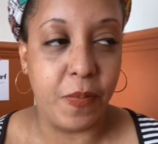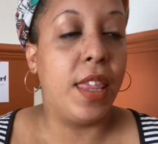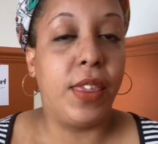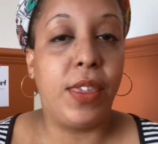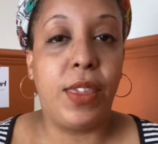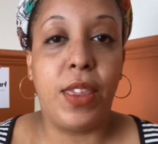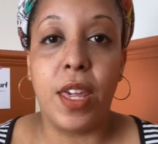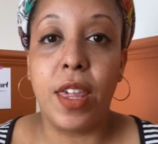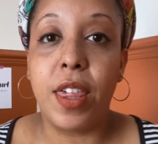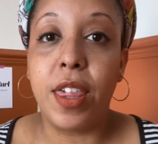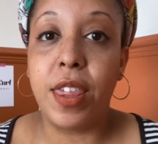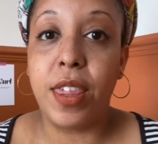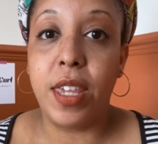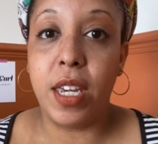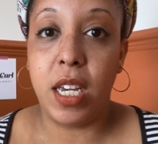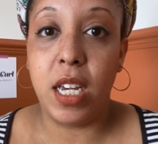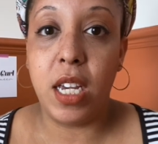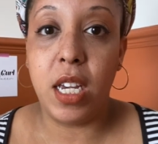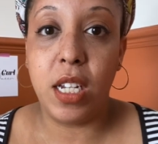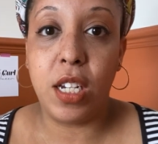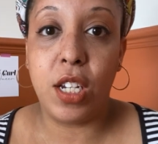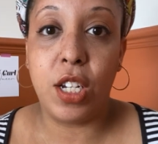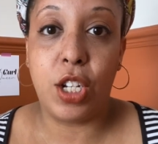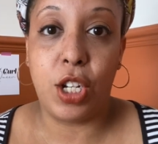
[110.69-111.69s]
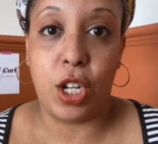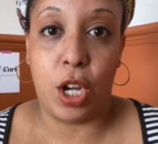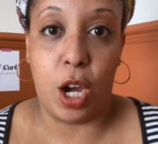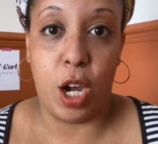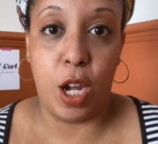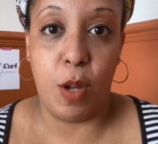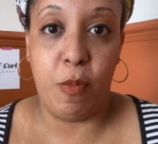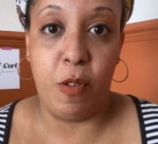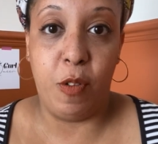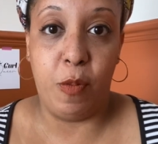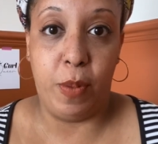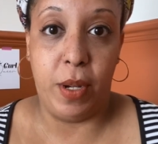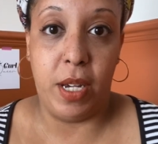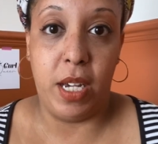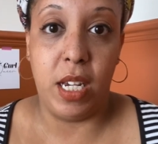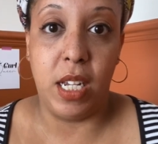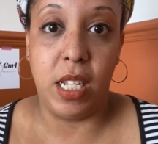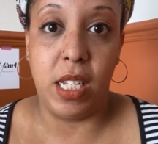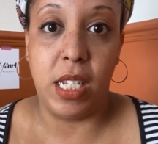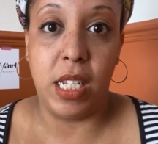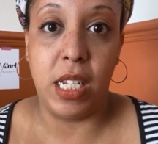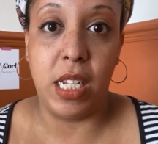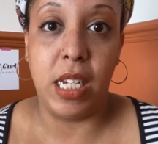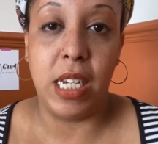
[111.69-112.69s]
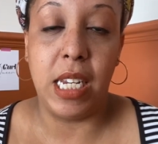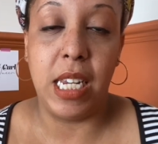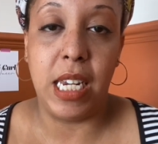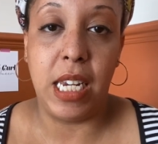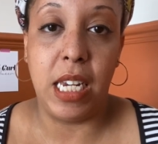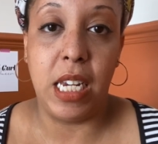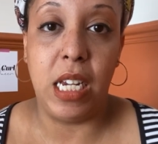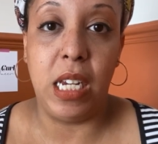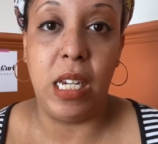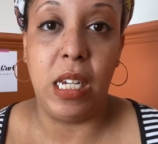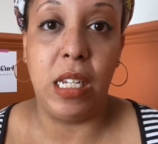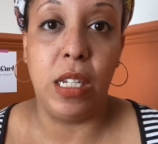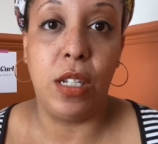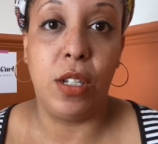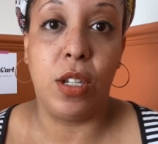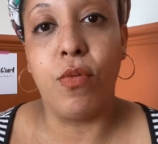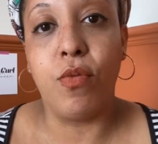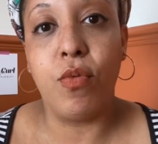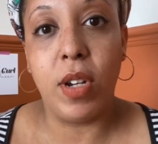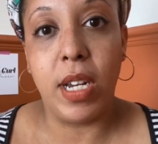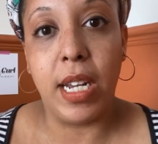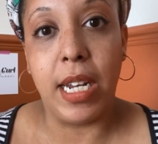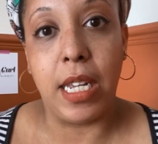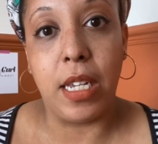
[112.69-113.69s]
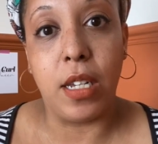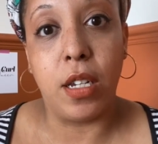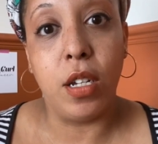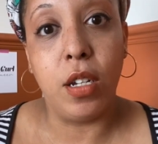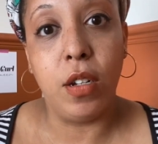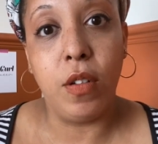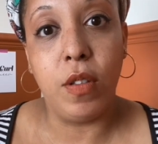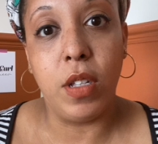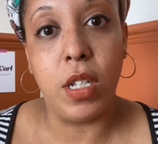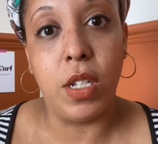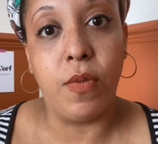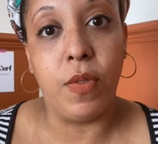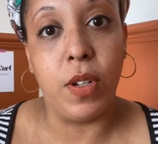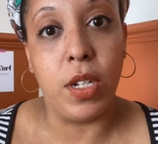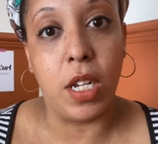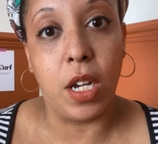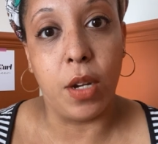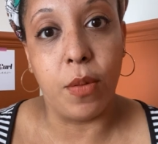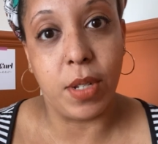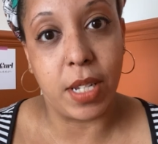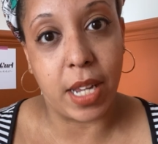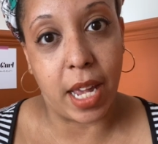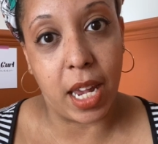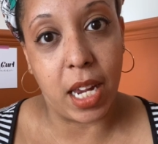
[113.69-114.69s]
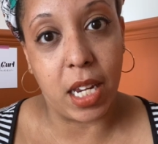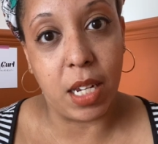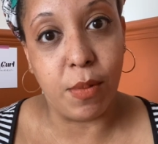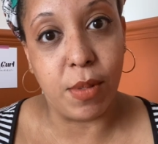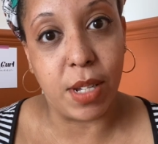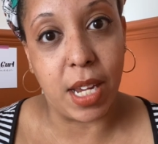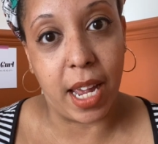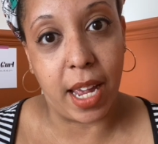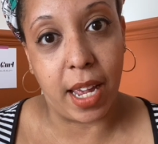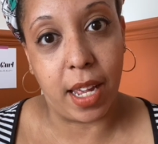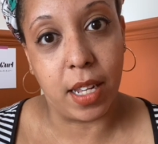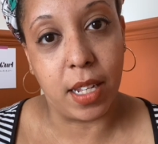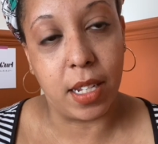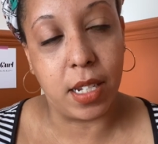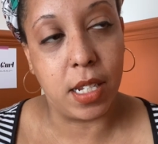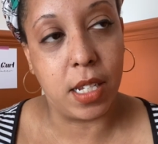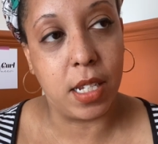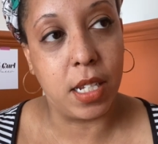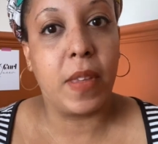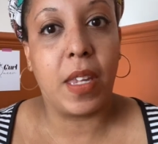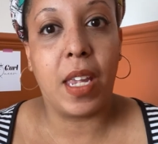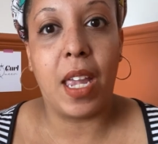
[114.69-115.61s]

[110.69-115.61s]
The third type of person is really who this video is aimed at,